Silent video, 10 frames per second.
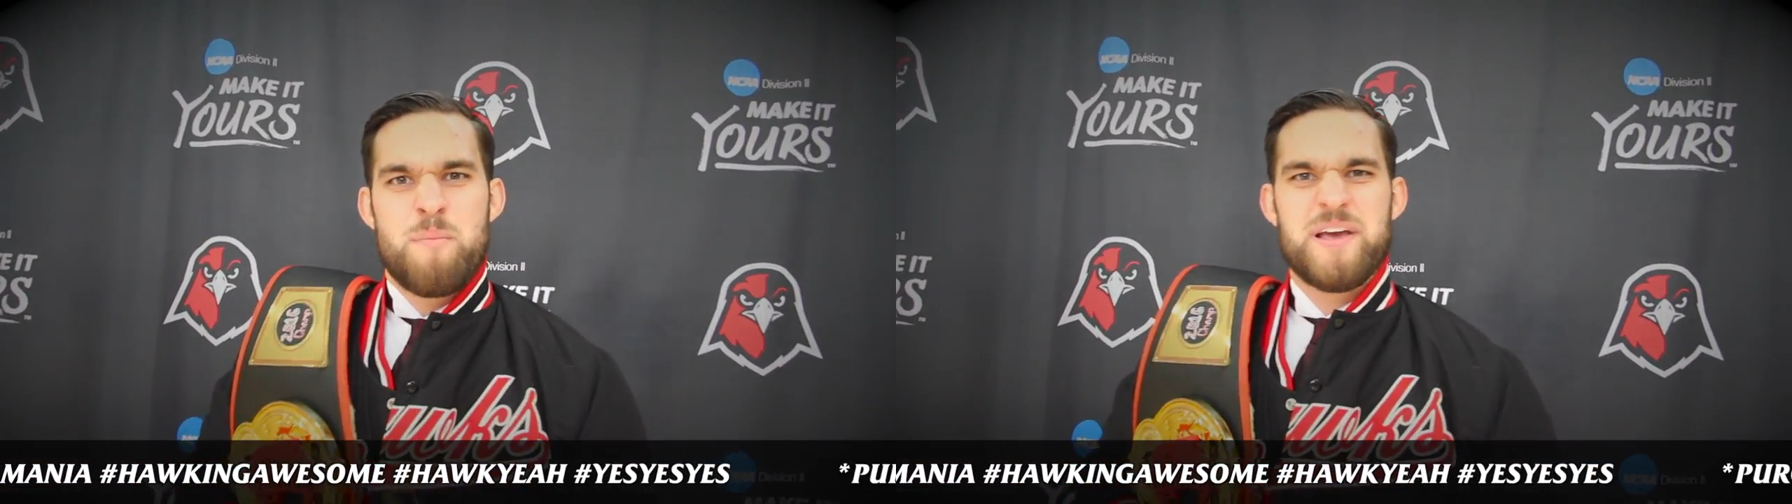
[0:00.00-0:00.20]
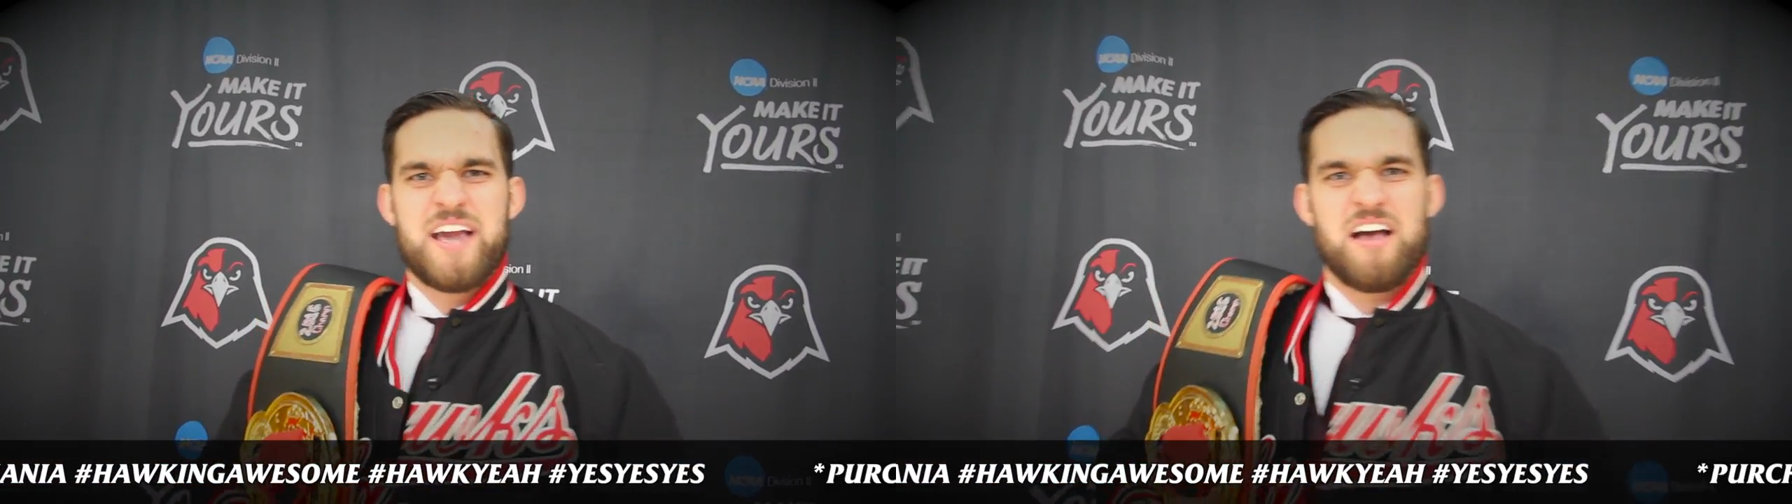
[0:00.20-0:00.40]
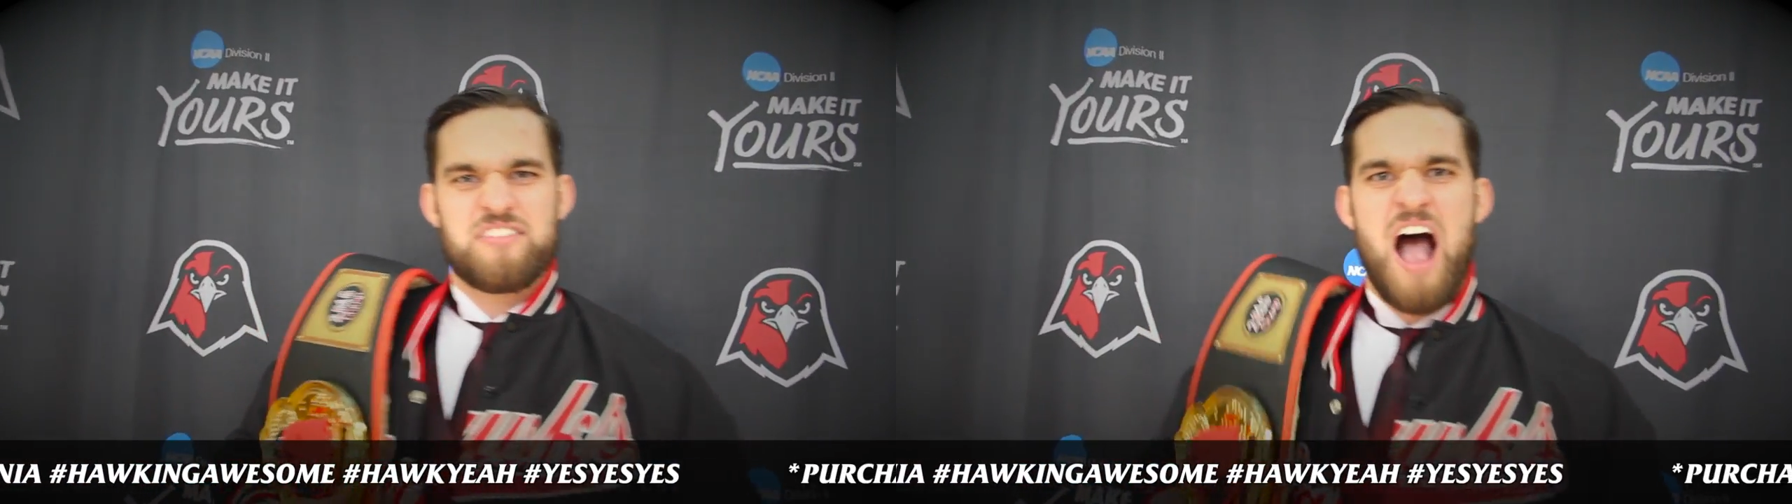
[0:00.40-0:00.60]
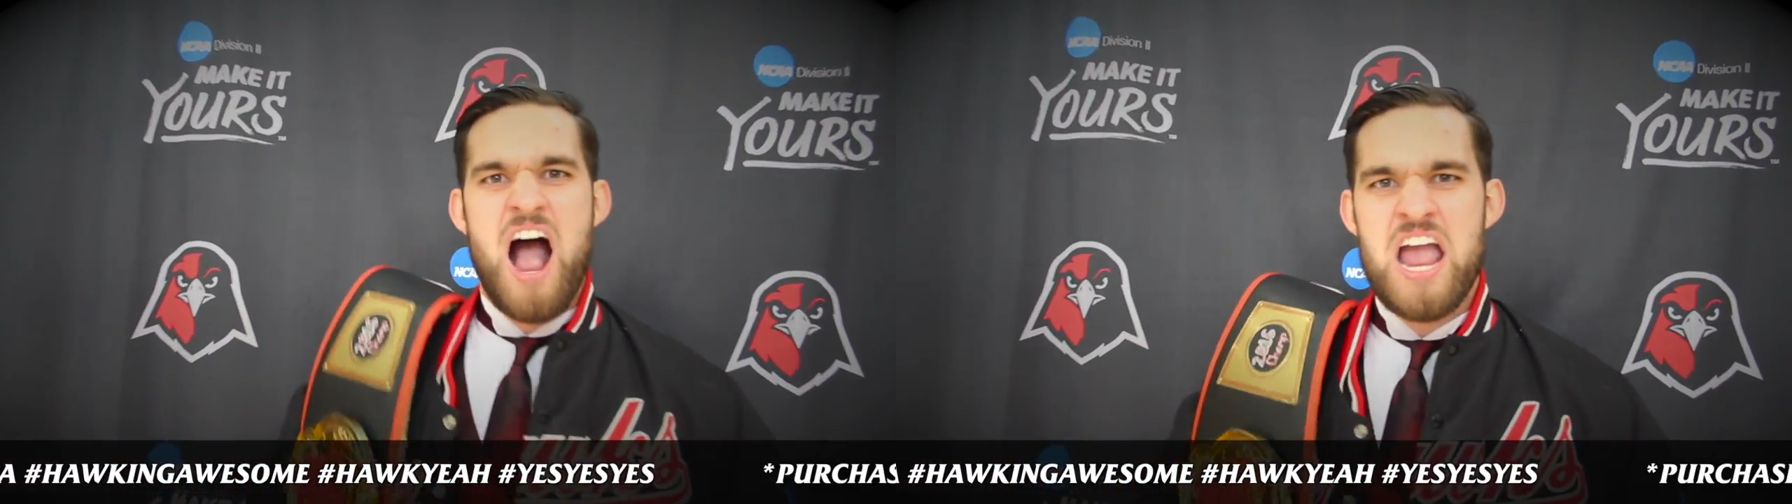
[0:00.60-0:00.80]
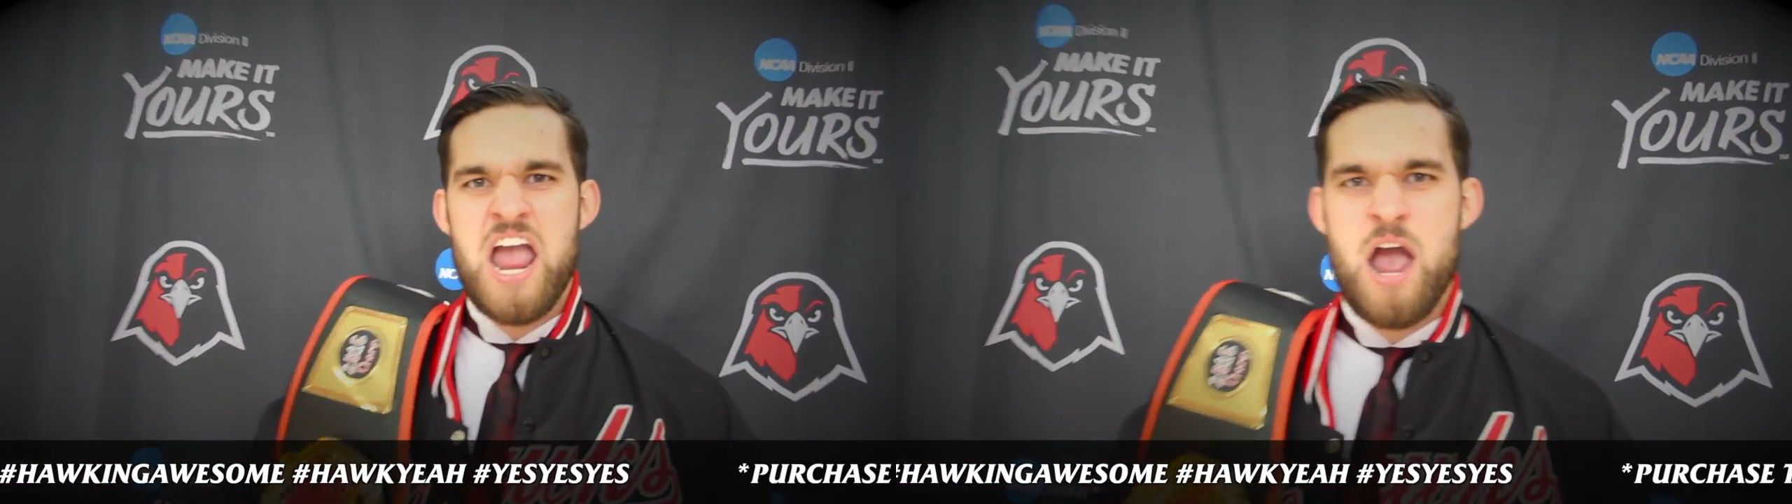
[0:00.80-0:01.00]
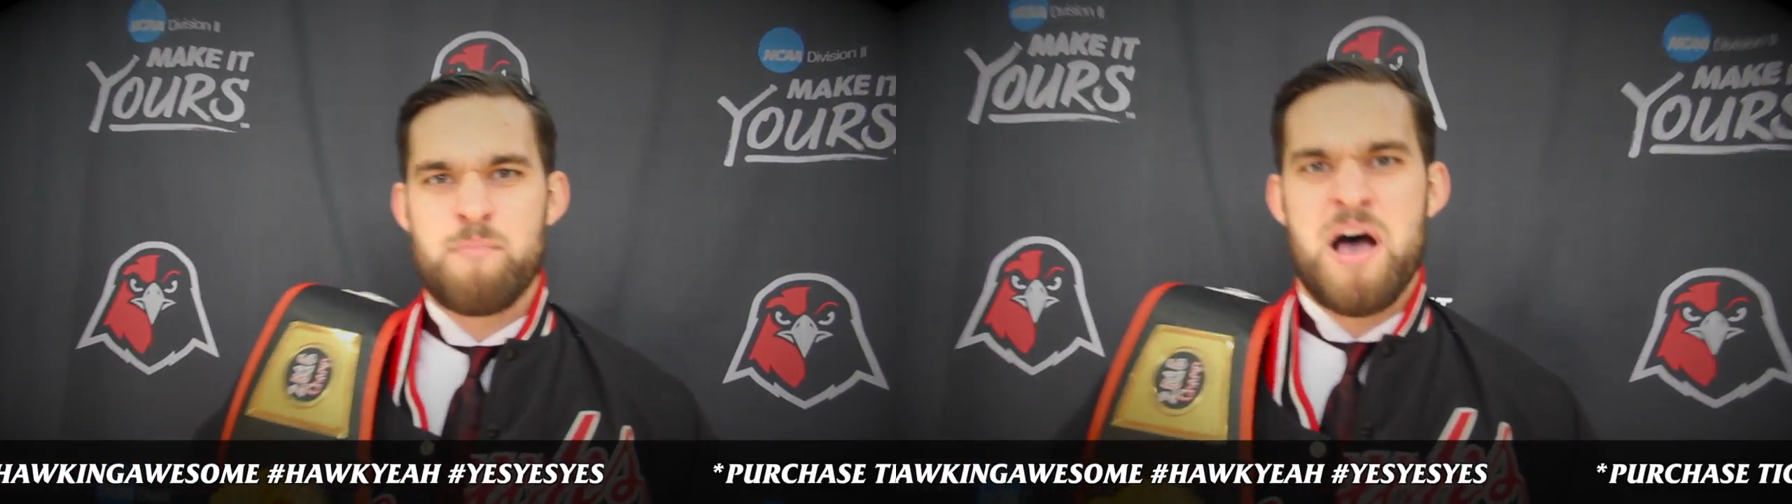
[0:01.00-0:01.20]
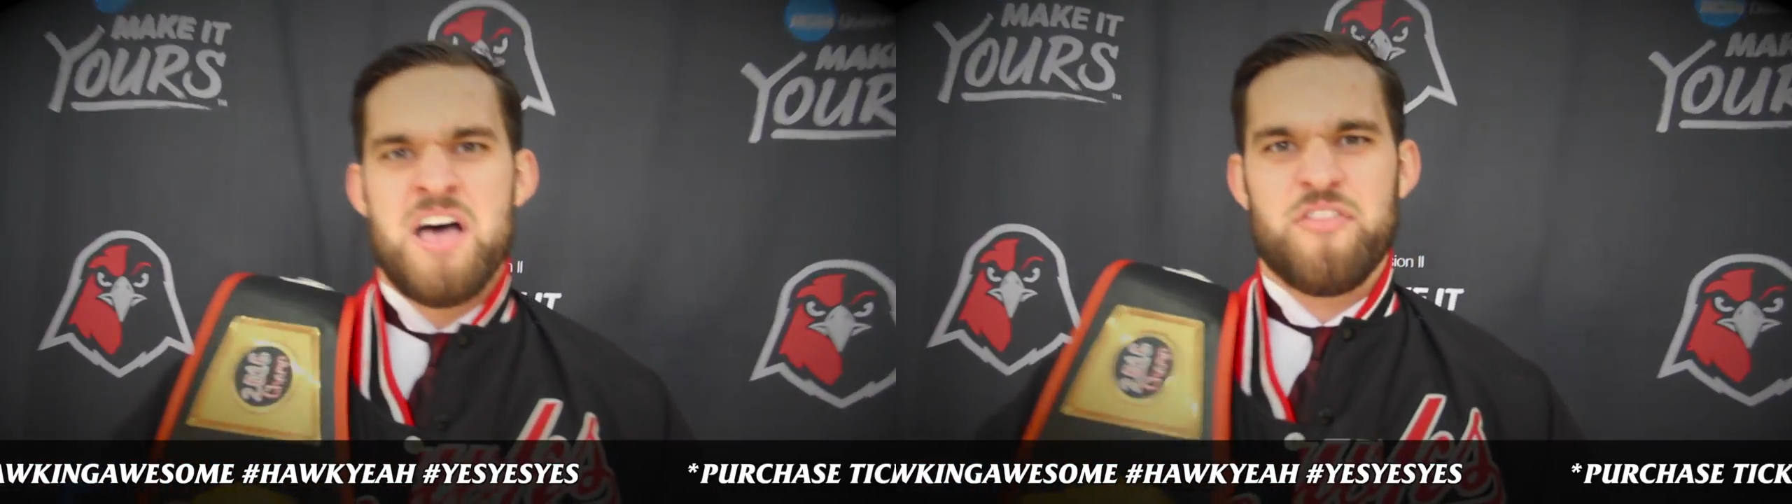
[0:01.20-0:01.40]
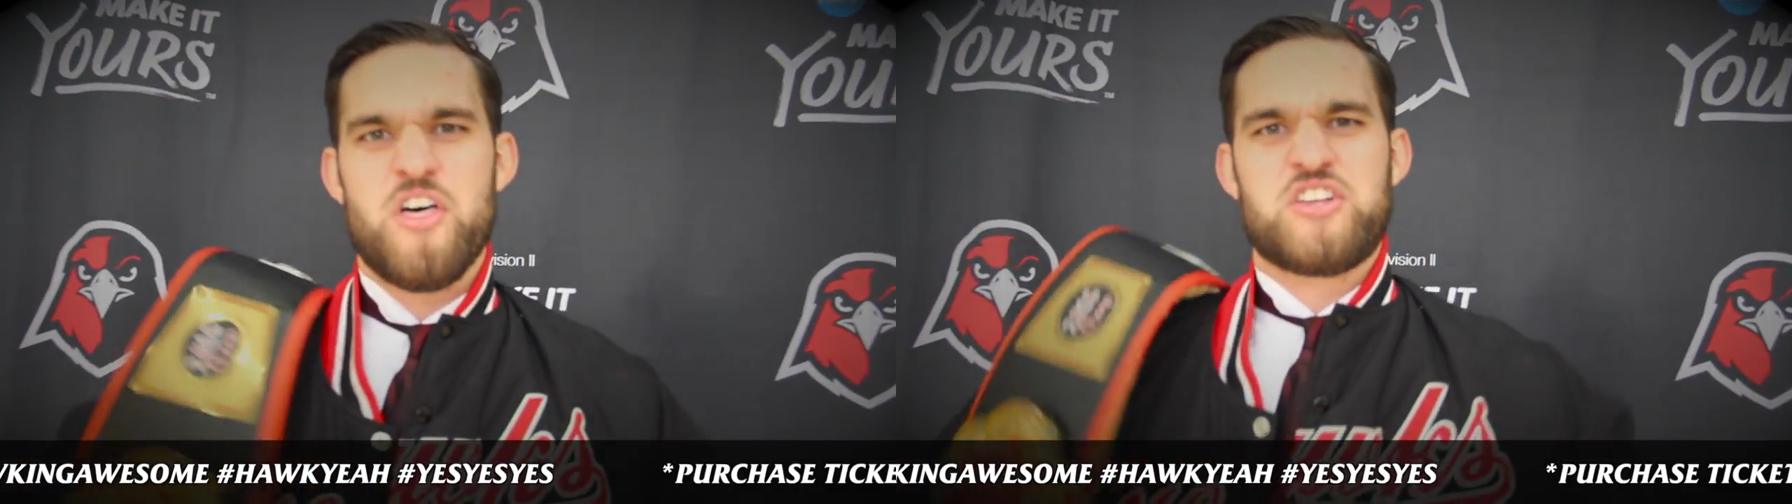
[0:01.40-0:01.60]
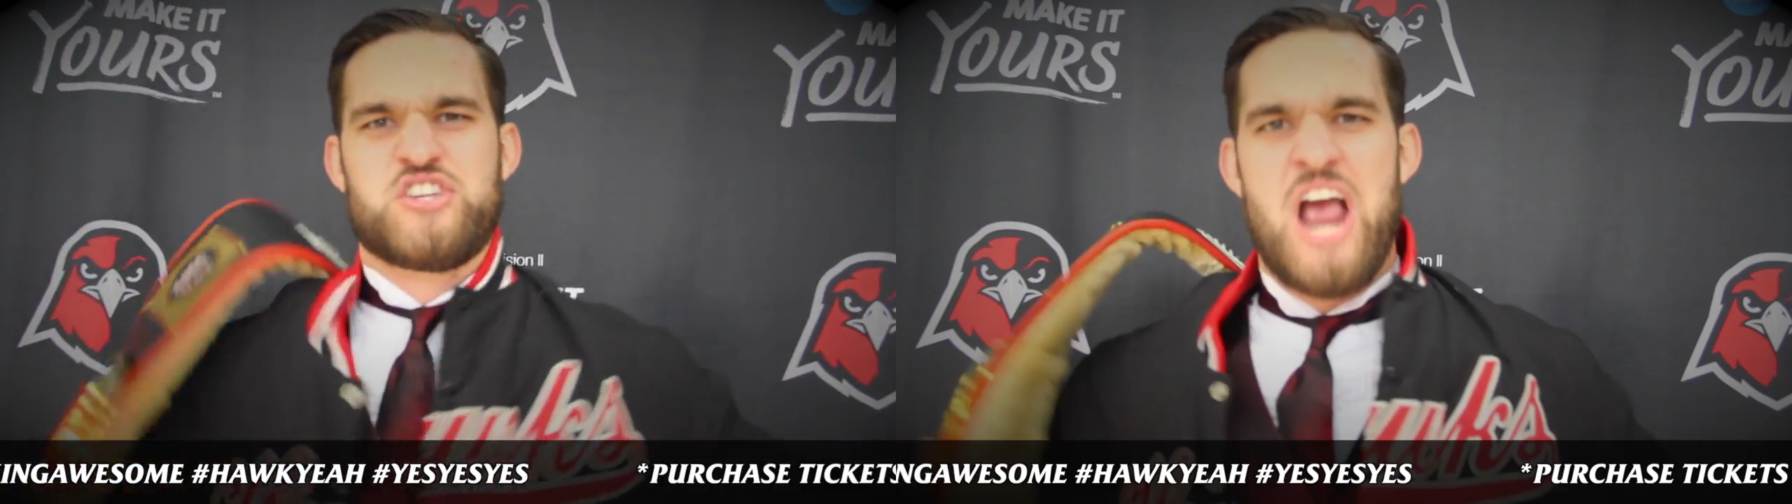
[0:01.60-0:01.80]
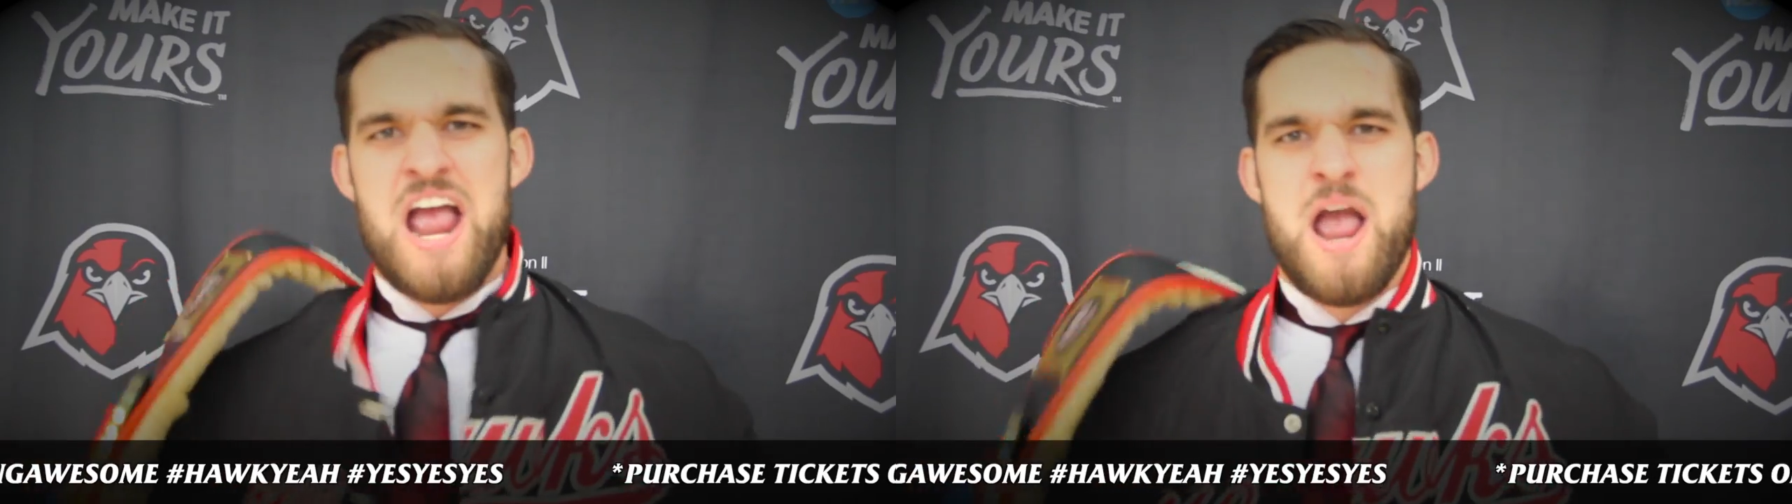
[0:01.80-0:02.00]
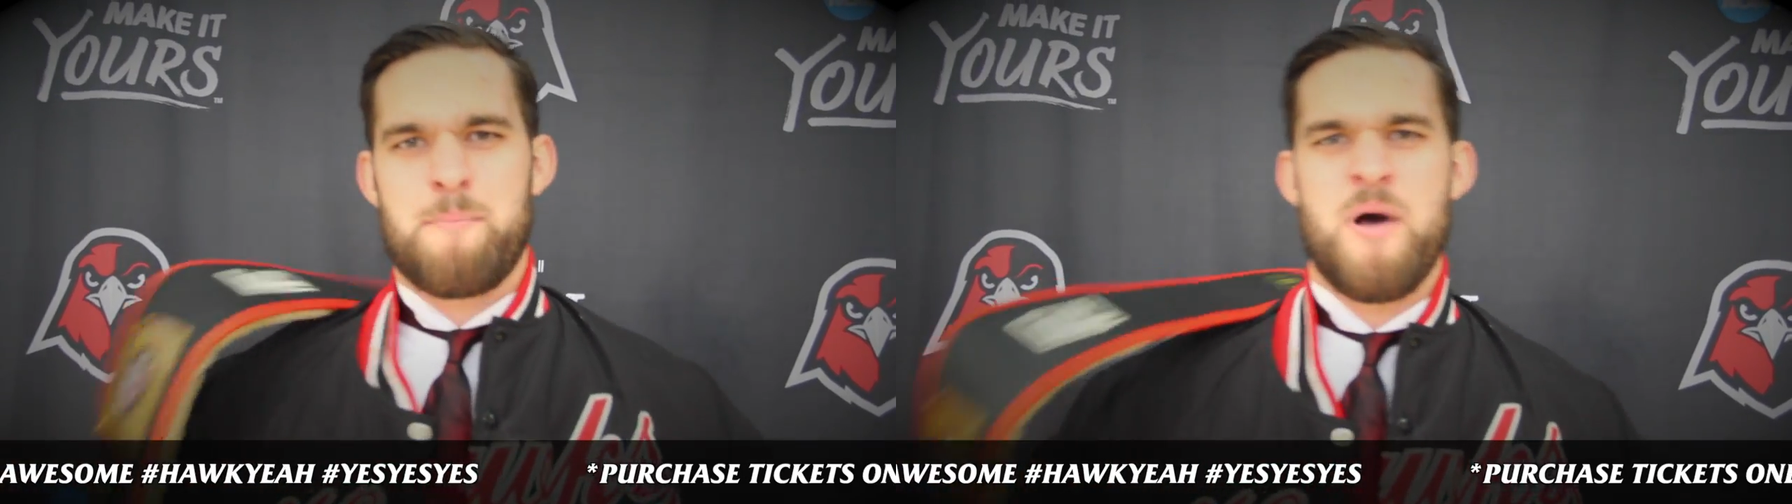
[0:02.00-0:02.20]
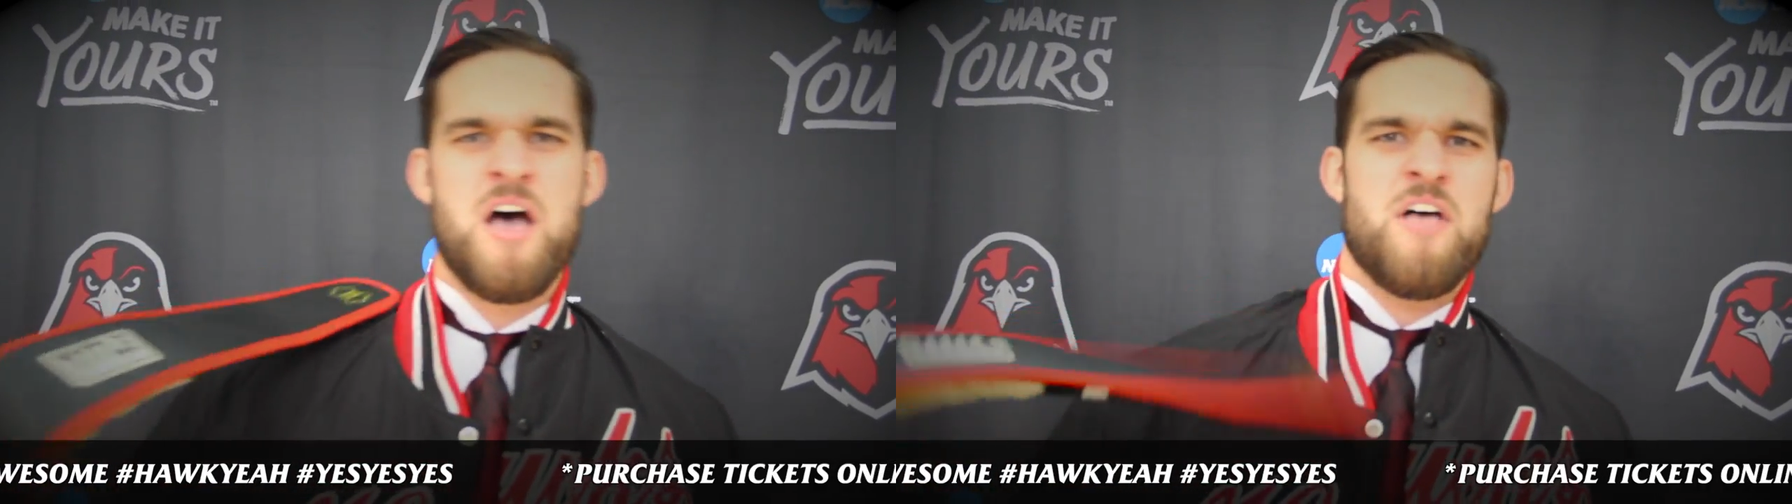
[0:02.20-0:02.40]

because I am the champ